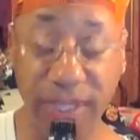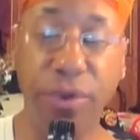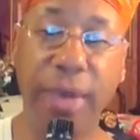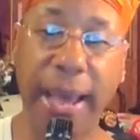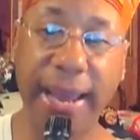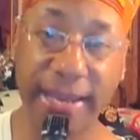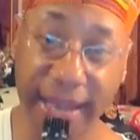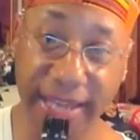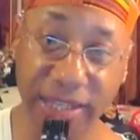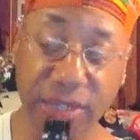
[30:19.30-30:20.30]
the United
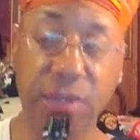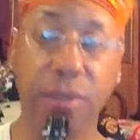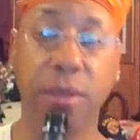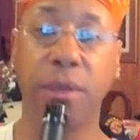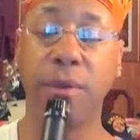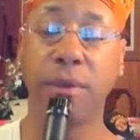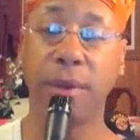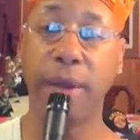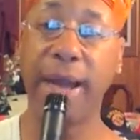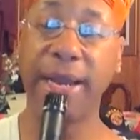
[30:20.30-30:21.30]
Nations,
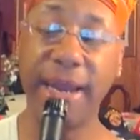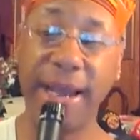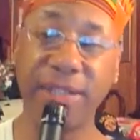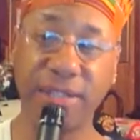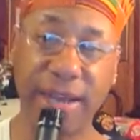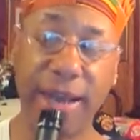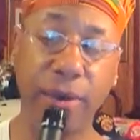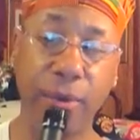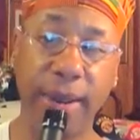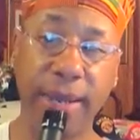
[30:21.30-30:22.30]
are not
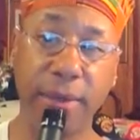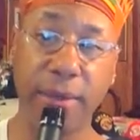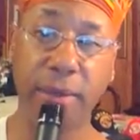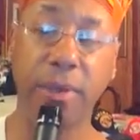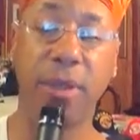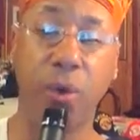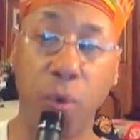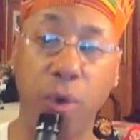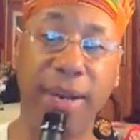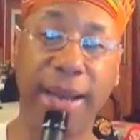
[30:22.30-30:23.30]
tolerating
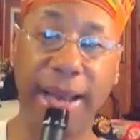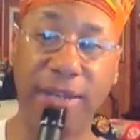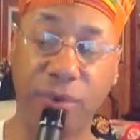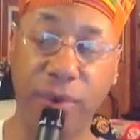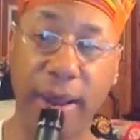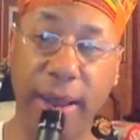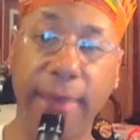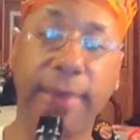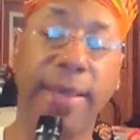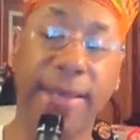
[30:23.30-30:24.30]
organized
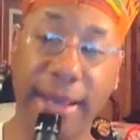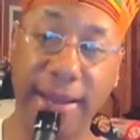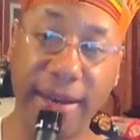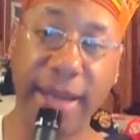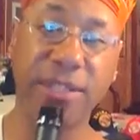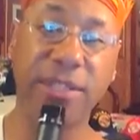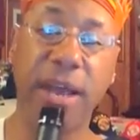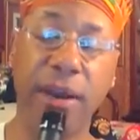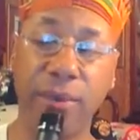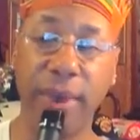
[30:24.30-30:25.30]
crime. They are not
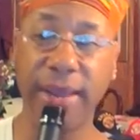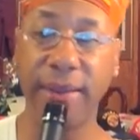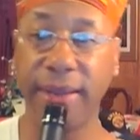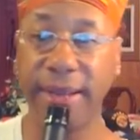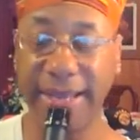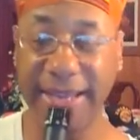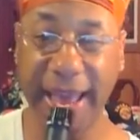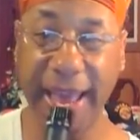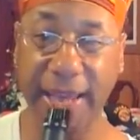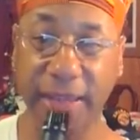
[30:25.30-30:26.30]
tolerating
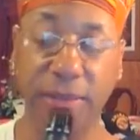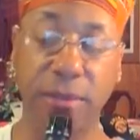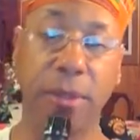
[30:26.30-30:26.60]
gangs.